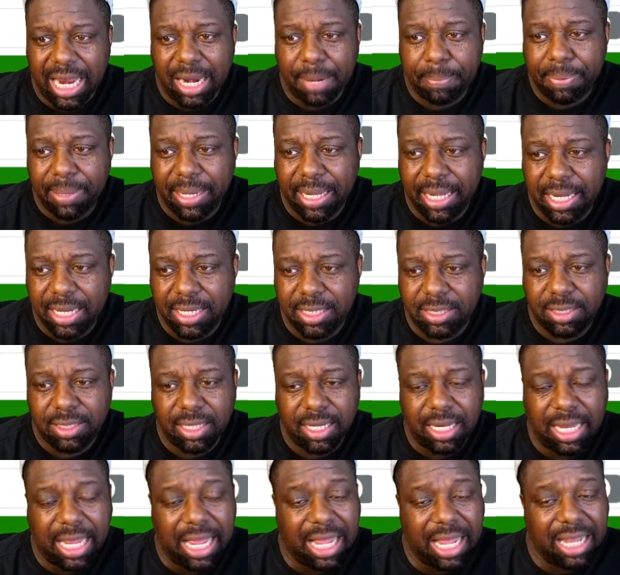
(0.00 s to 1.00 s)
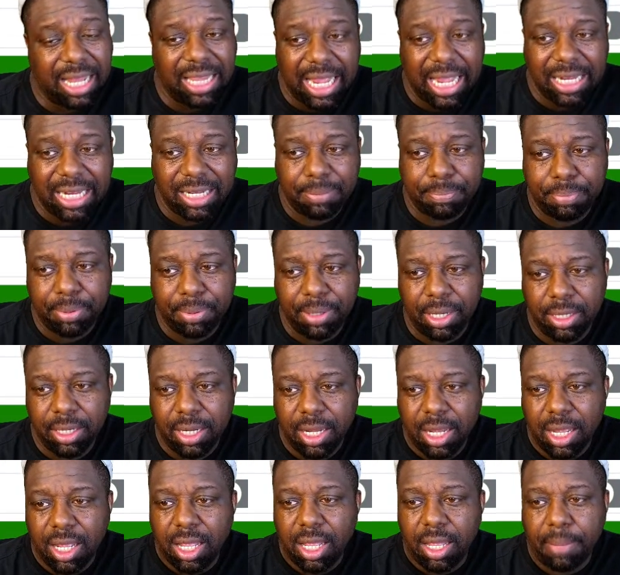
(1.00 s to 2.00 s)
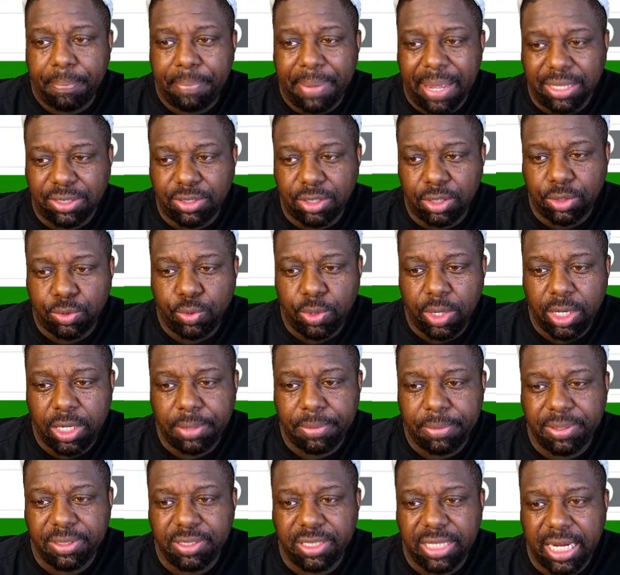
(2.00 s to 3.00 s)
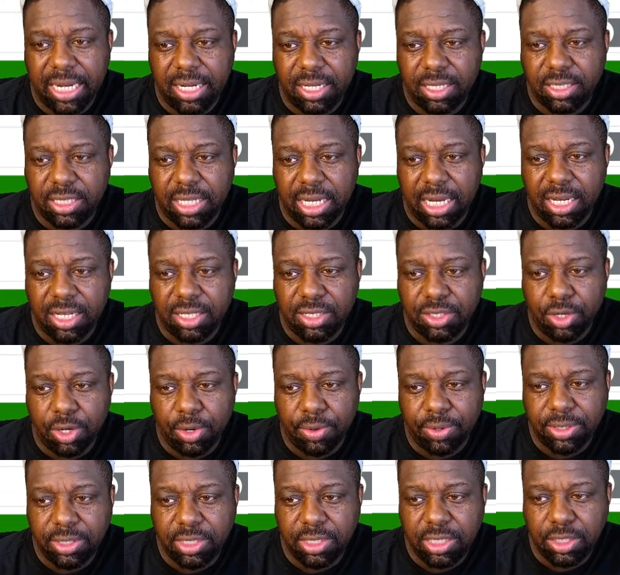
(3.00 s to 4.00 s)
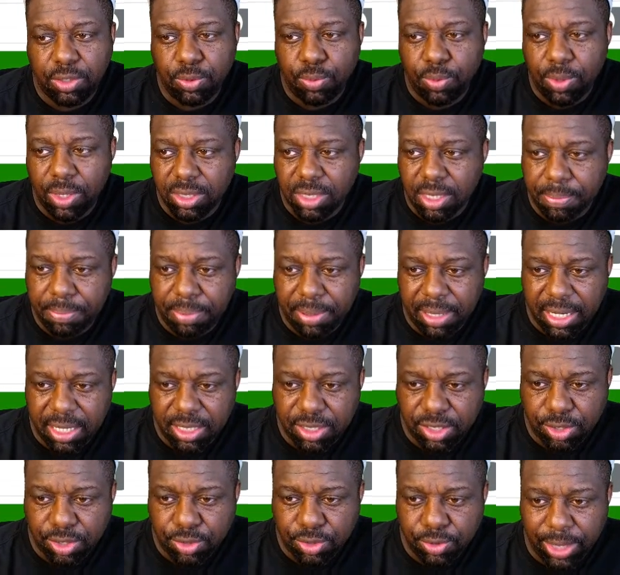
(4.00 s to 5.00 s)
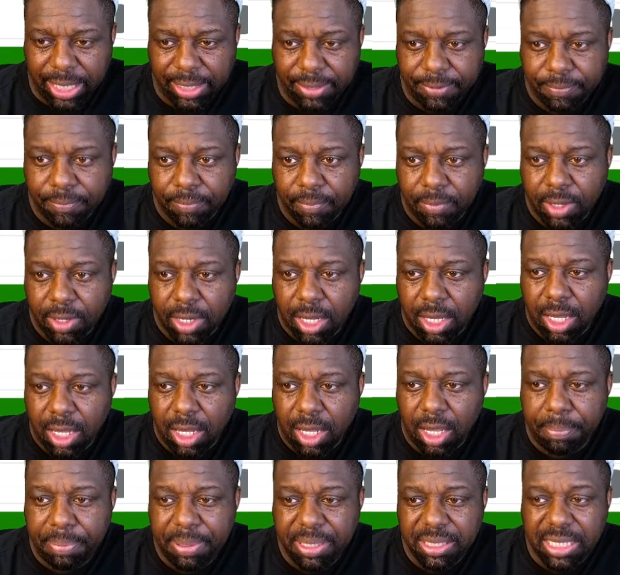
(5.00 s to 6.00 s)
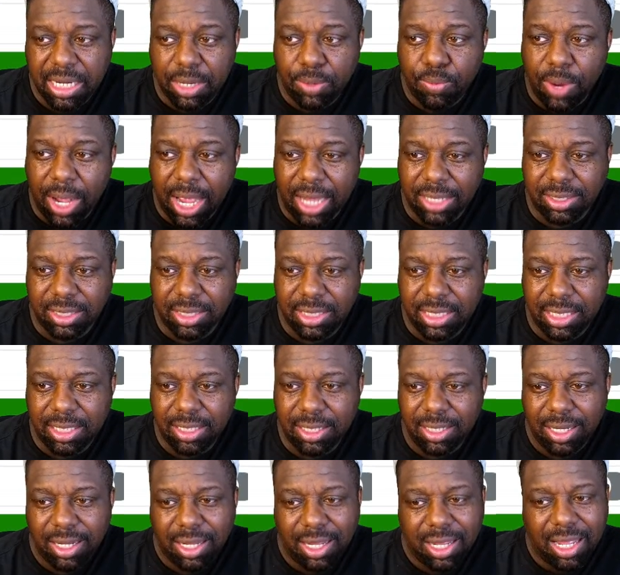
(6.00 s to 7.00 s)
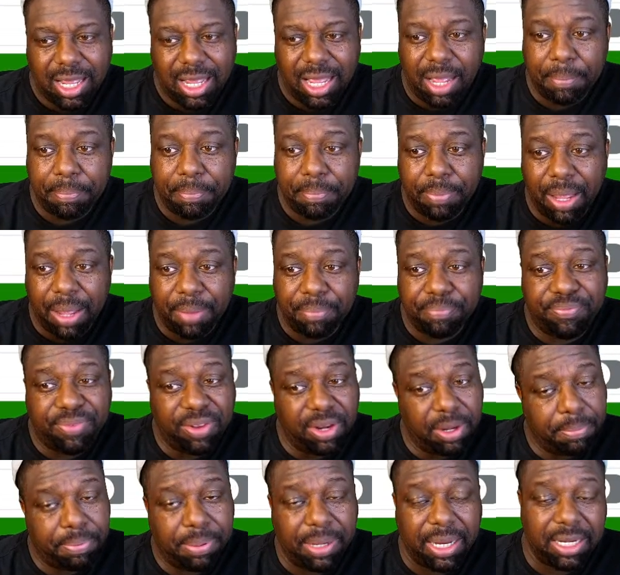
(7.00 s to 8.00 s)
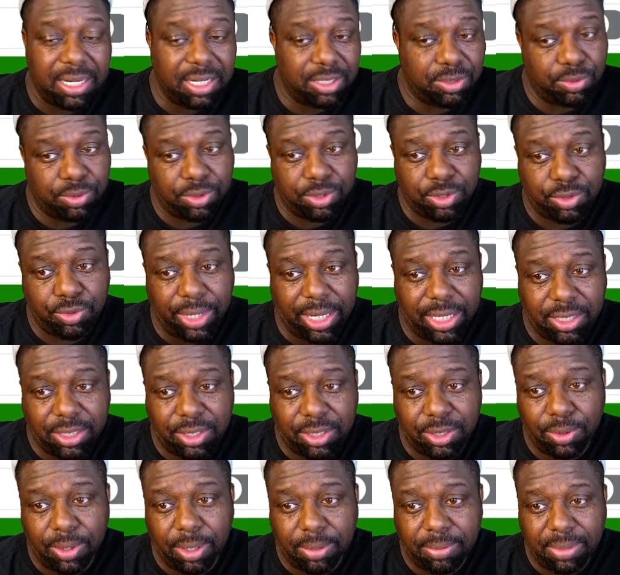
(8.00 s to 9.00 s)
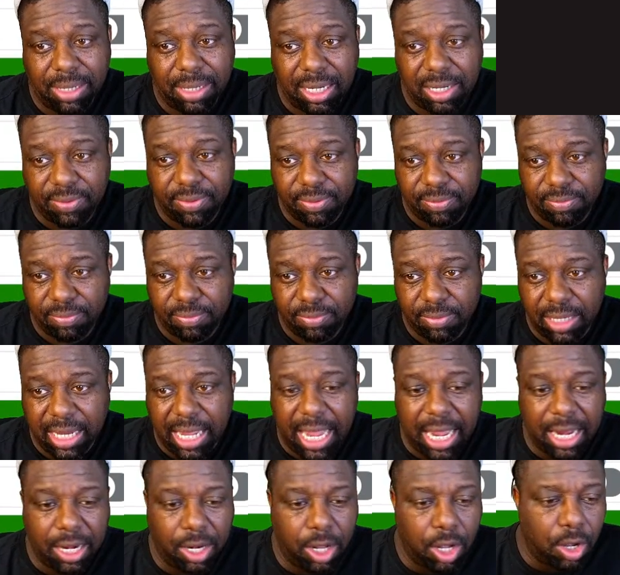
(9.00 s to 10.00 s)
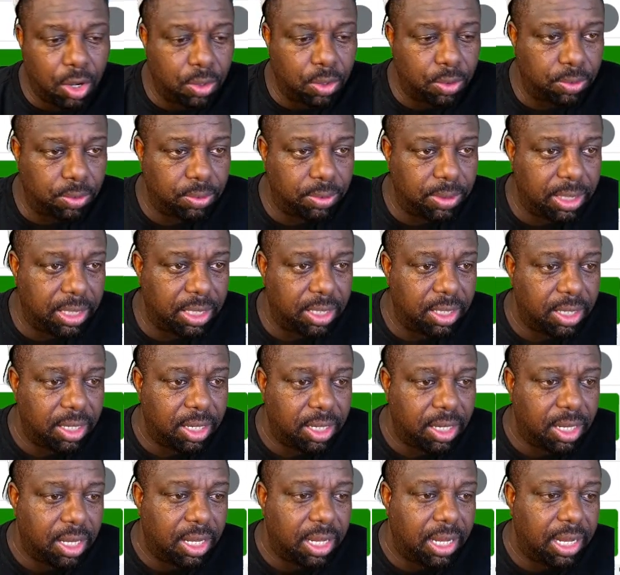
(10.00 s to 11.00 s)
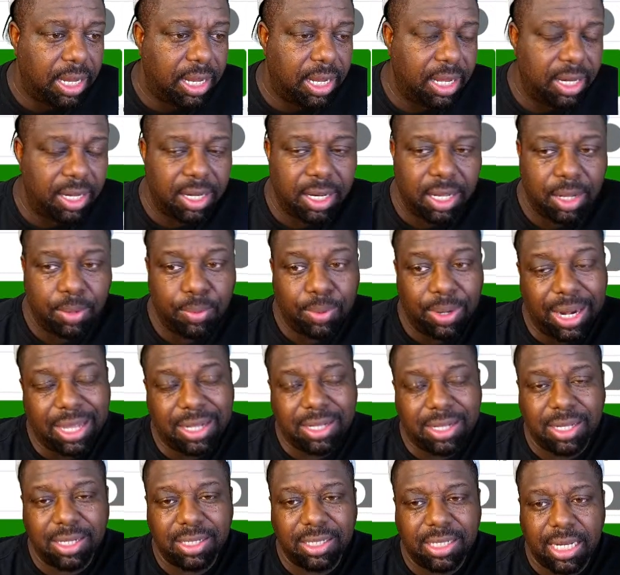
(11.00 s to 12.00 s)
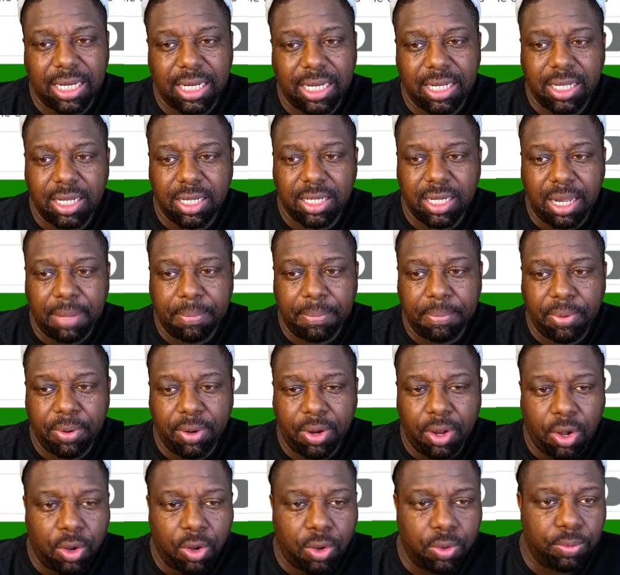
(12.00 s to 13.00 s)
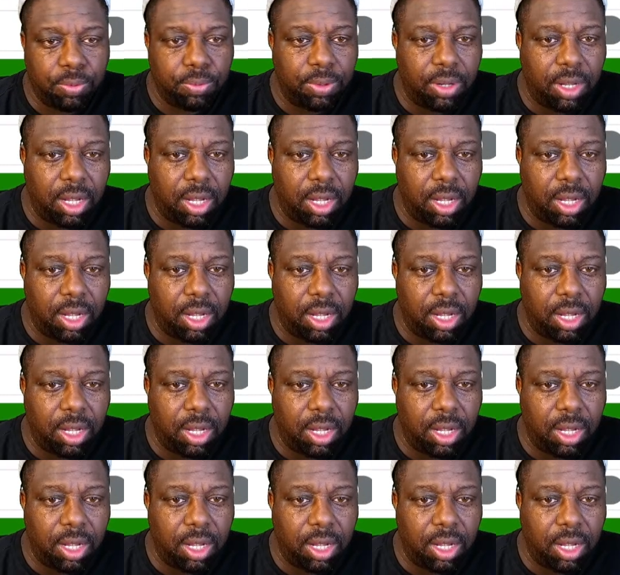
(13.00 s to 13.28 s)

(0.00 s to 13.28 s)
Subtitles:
a lot of plays I like, but Patrick Williams and Jalen Durant, these are the ones I'm playing straight. PJ Washington, I'm finna play this one straight too. I'm not even lying. Oh, and well, I couldn't get a good number on